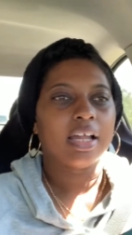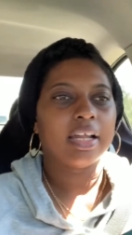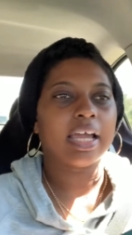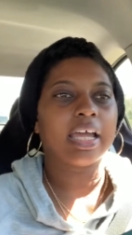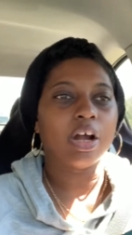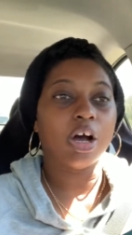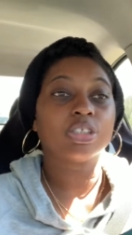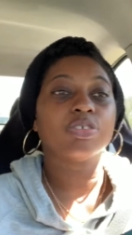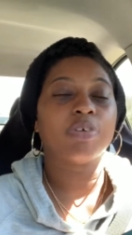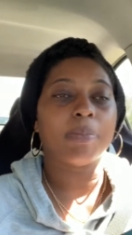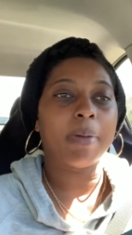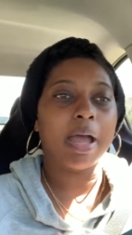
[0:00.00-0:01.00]
like it also
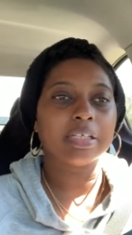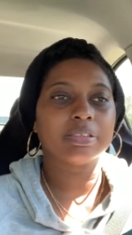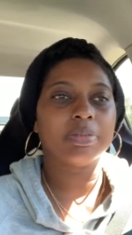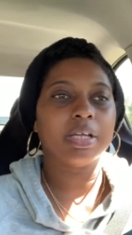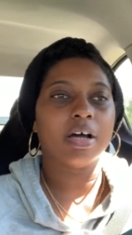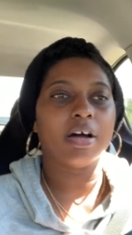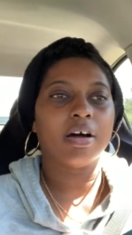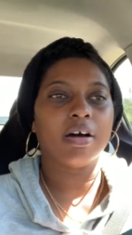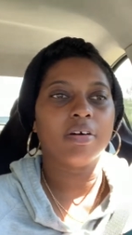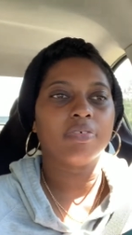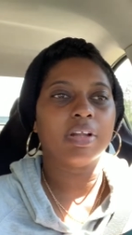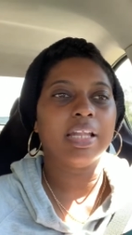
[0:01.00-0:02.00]
reminds me
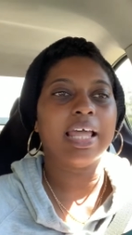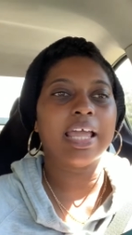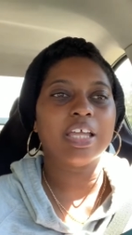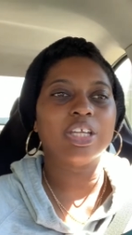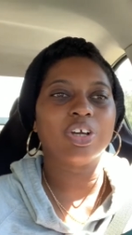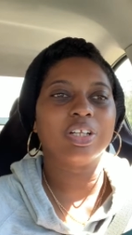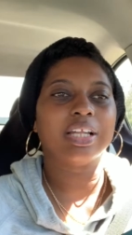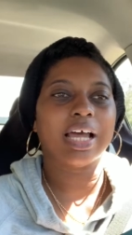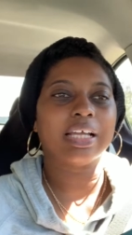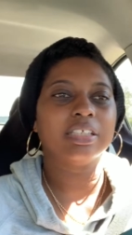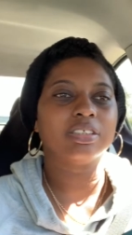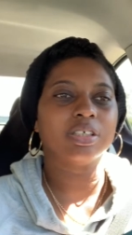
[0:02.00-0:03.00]
of letting your
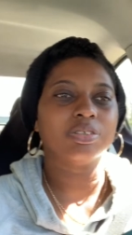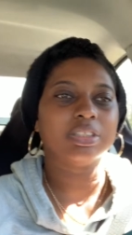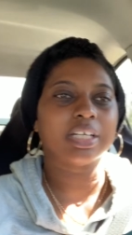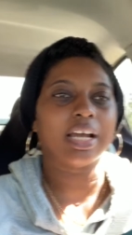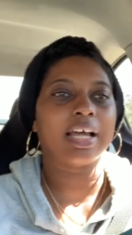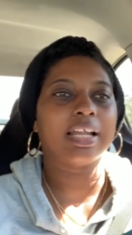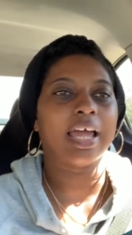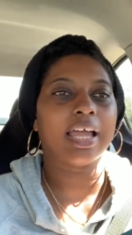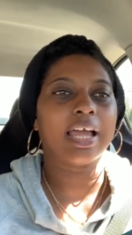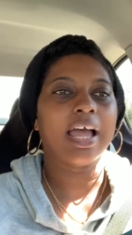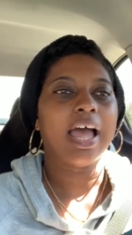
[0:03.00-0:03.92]
light so shine like